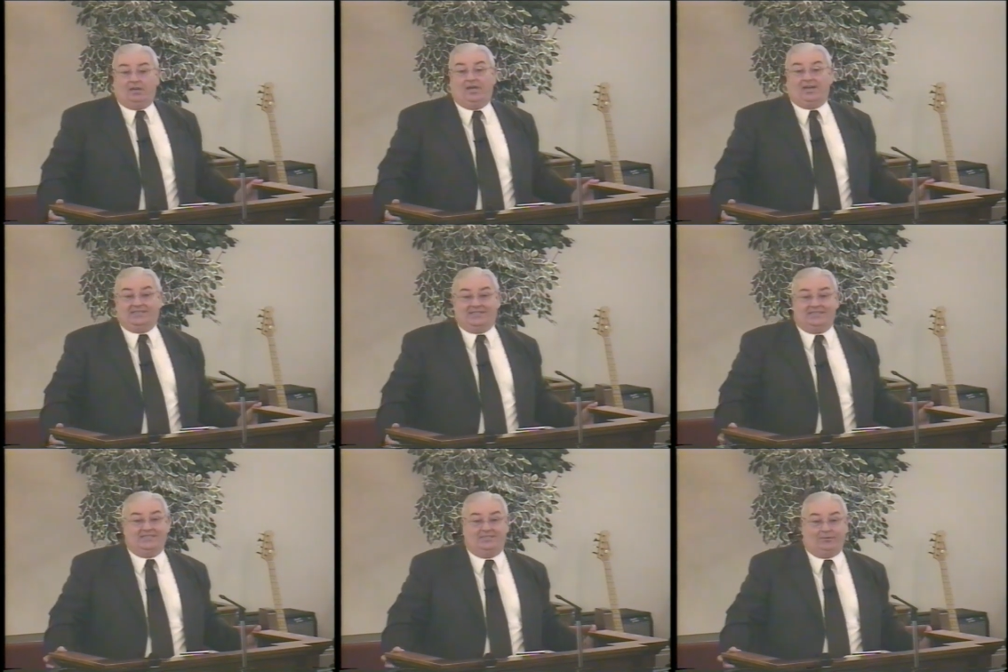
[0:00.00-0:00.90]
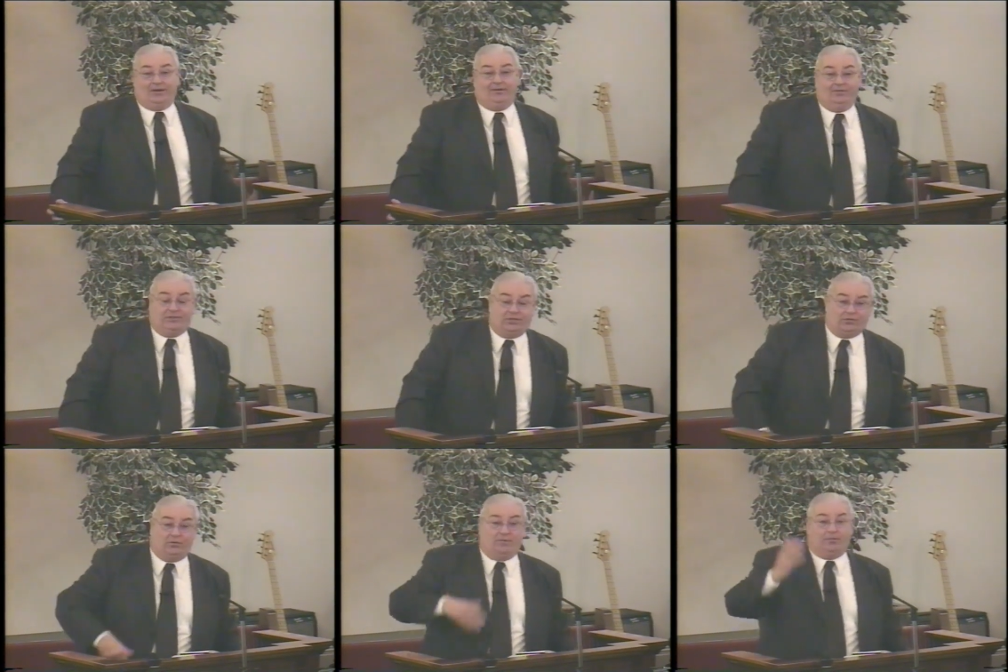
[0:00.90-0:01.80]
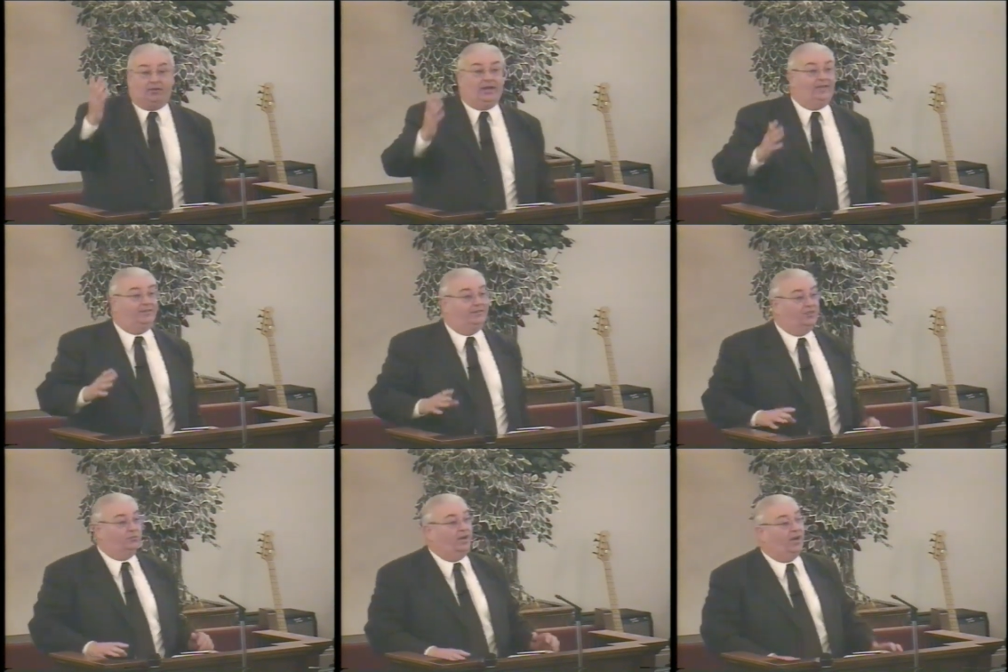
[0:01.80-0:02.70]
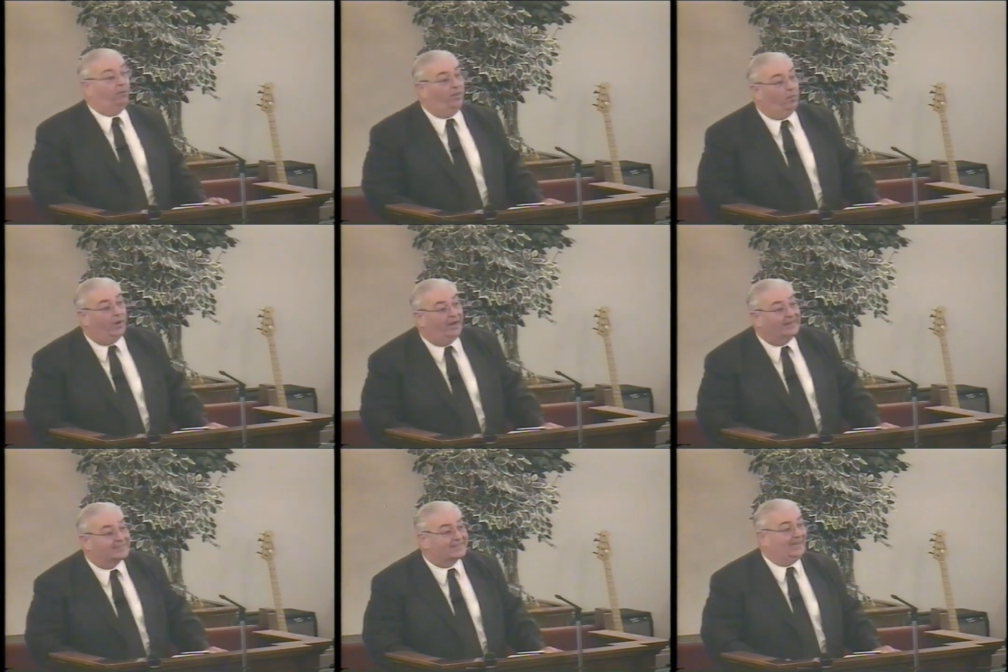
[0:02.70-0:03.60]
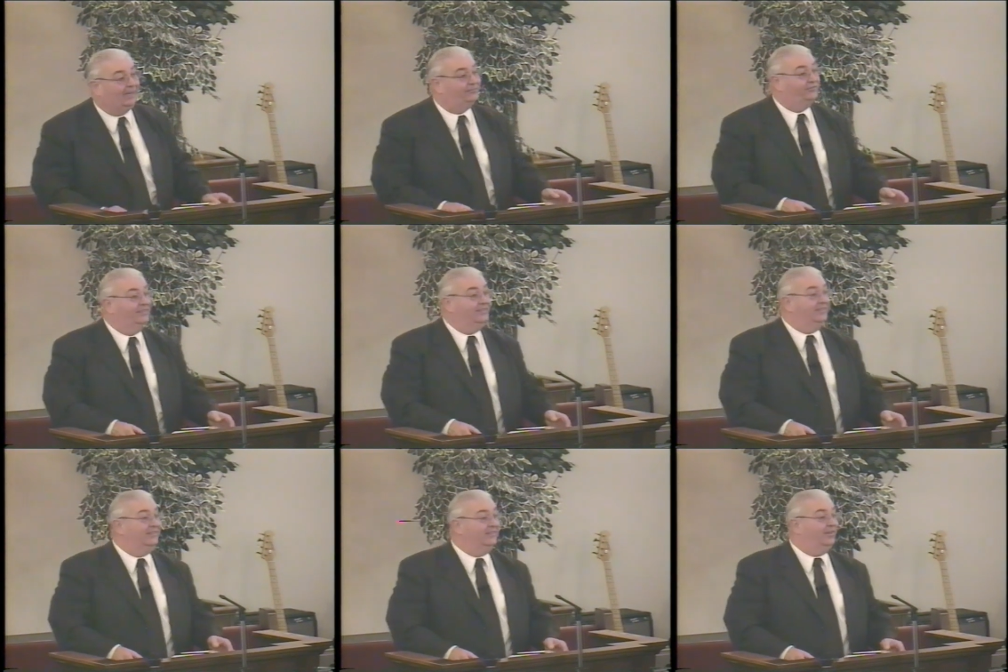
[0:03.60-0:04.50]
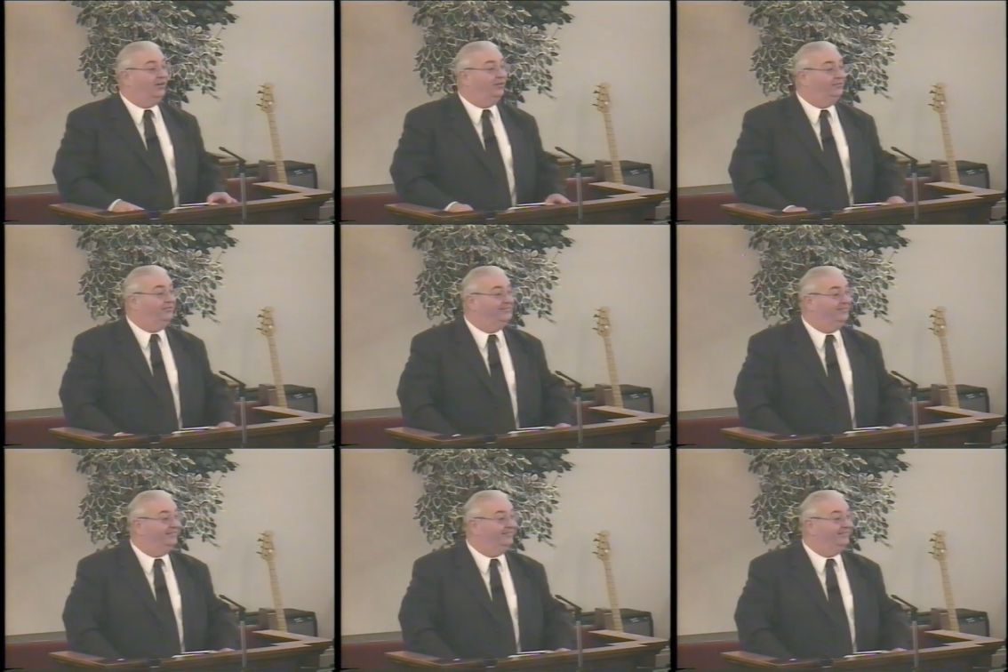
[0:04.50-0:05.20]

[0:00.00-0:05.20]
and a lot of sissies around that just throw up their hands in despair when the way gets tough, you know.